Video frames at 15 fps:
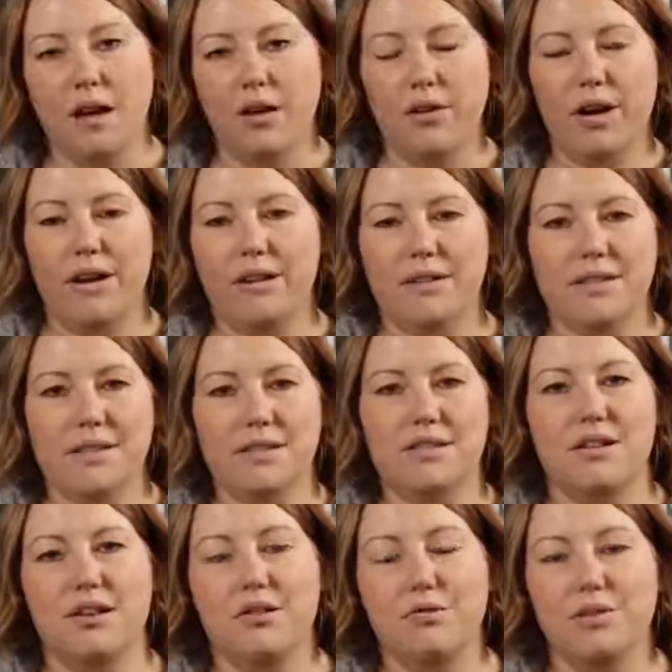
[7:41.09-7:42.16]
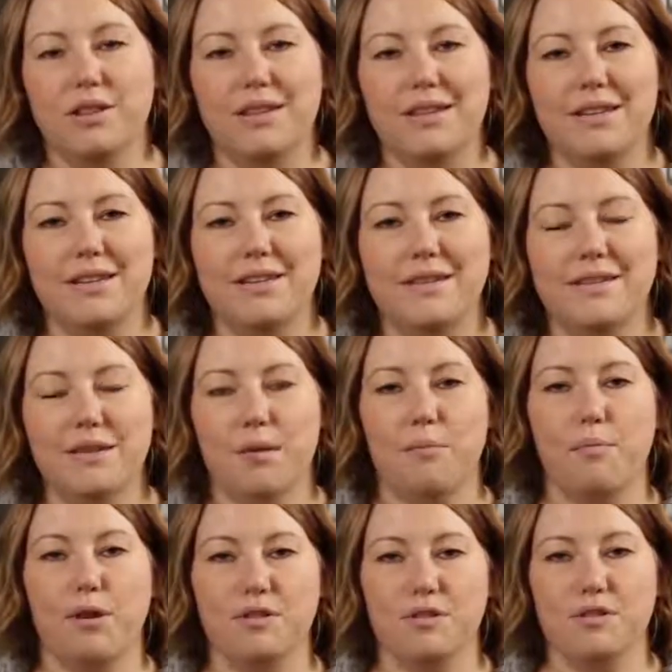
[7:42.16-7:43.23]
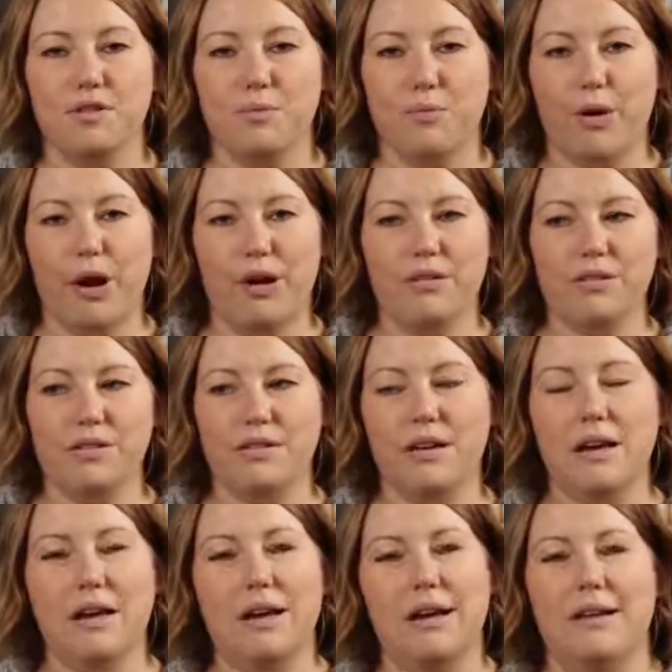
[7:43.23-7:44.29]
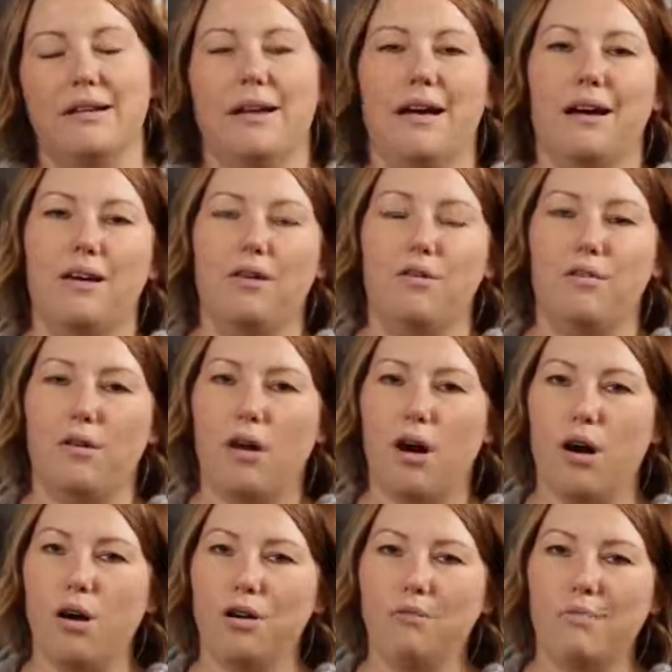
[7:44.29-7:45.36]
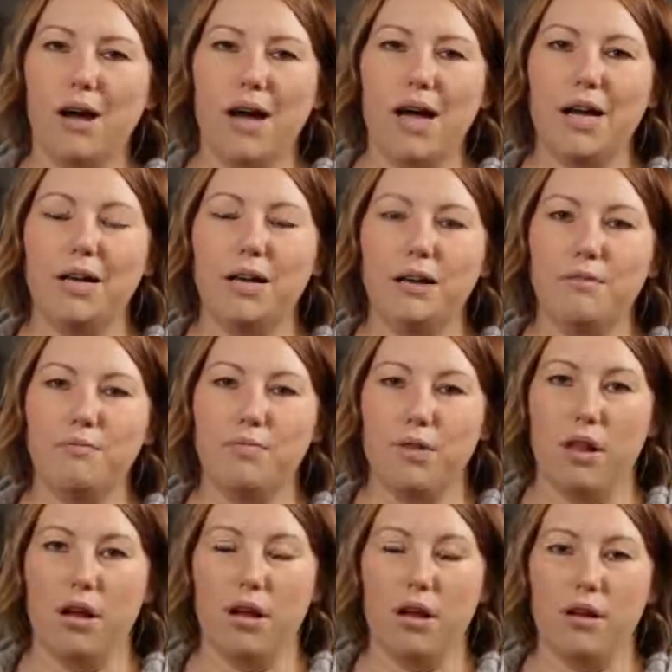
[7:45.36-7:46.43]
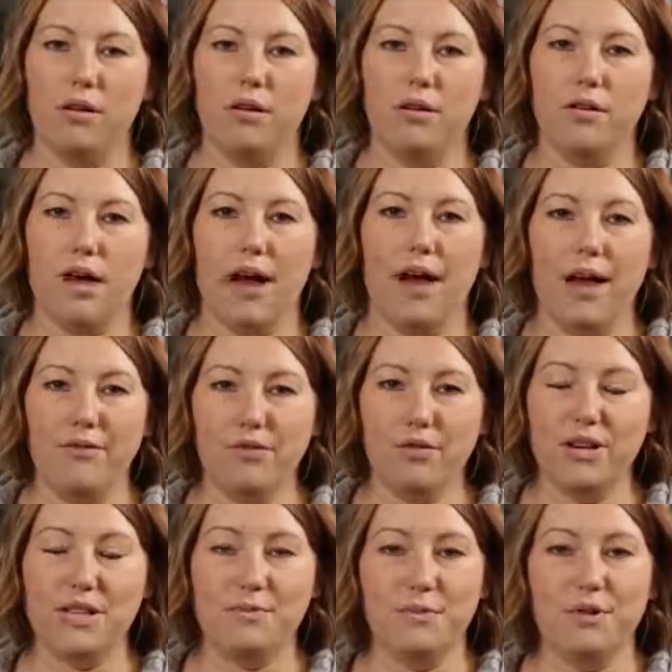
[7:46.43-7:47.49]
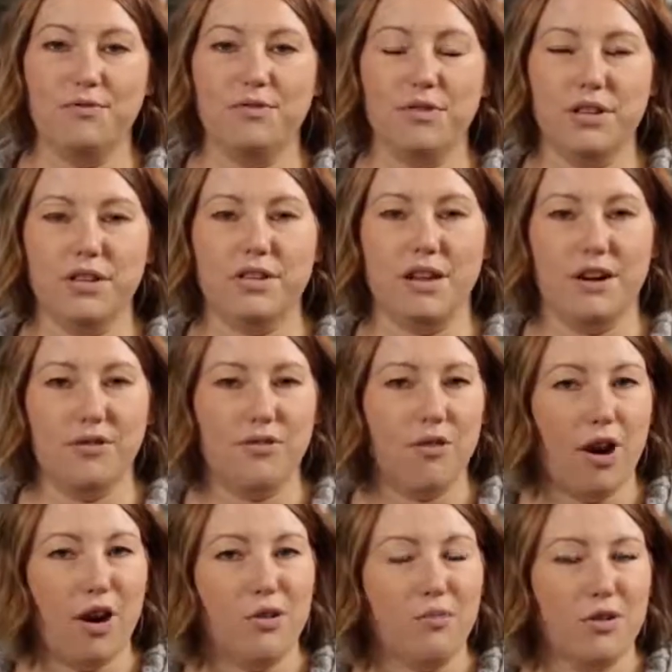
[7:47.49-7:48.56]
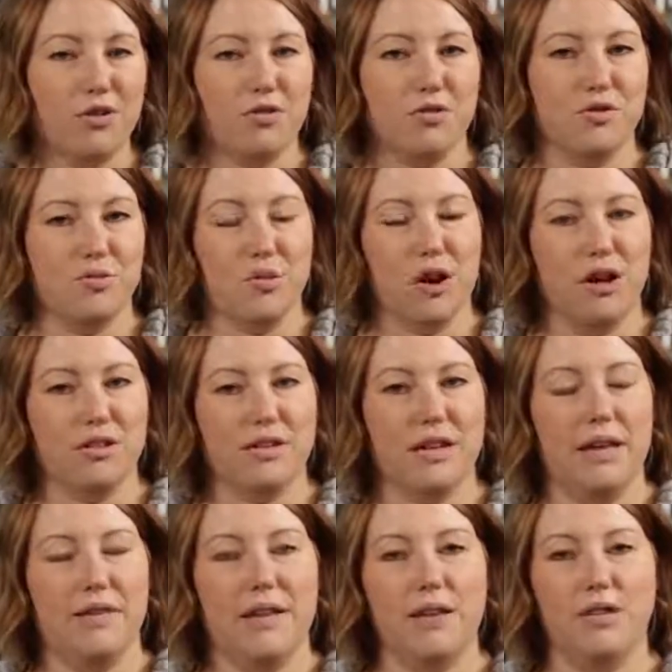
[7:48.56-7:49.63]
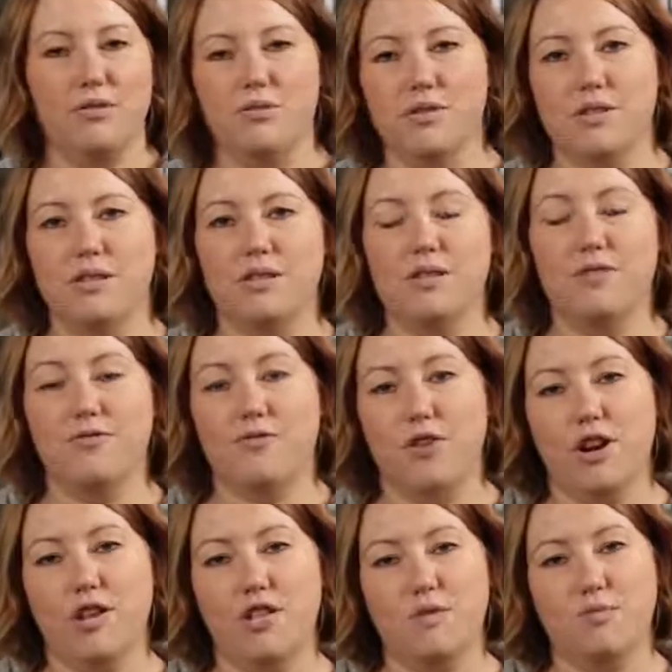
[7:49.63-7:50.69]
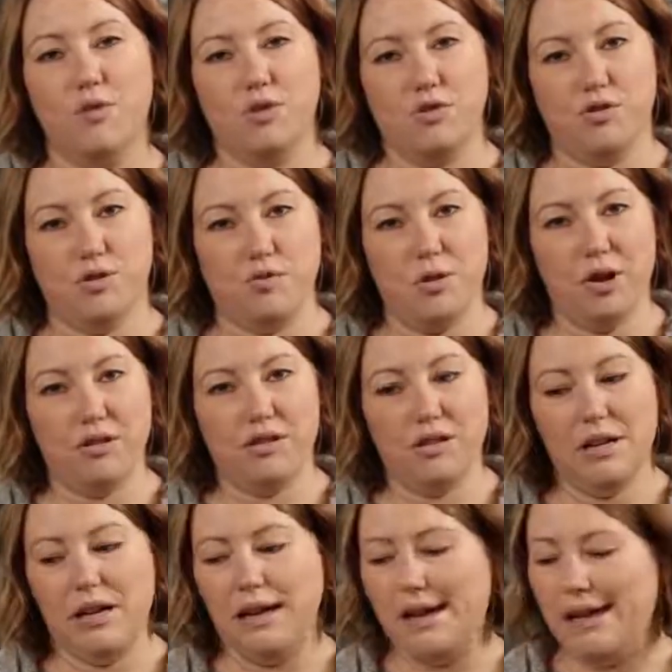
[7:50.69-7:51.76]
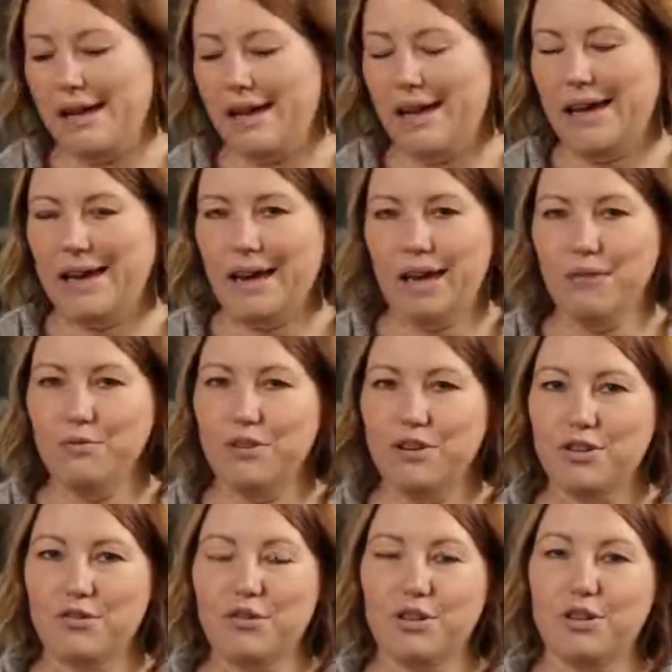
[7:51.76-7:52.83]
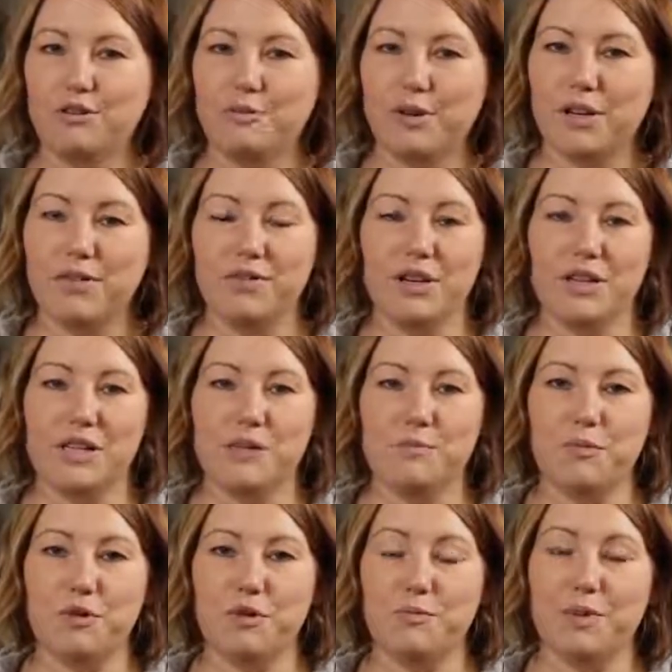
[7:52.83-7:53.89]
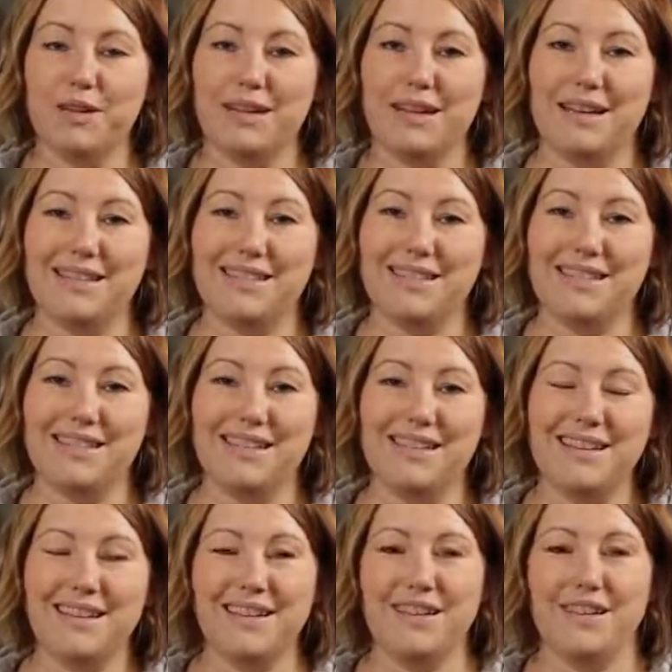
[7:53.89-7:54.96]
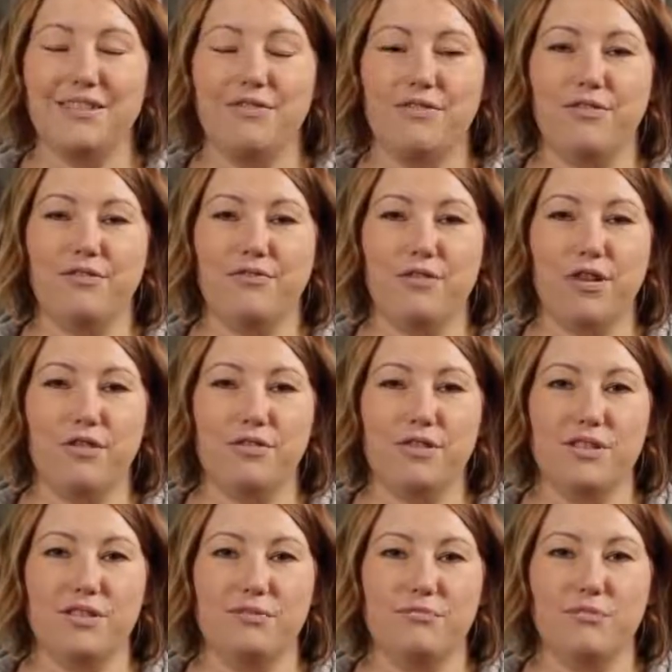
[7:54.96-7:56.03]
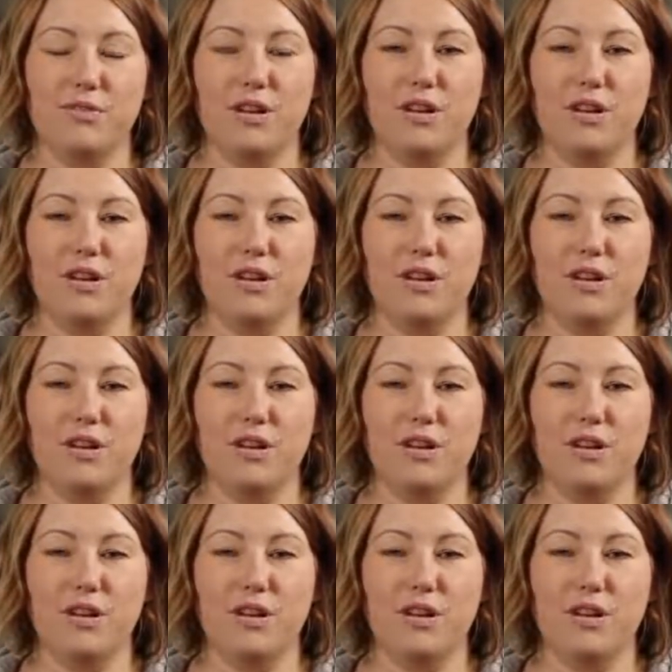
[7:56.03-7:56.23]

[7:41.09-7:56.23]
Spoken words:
Okay, let's get started with these Brussels sprouts. Now, on my blog, I have a recipe for these air fryer Brussels sprouts that uses fresh Brussels sprouts. And I'm going to do a little bit of an experiment and see if frozen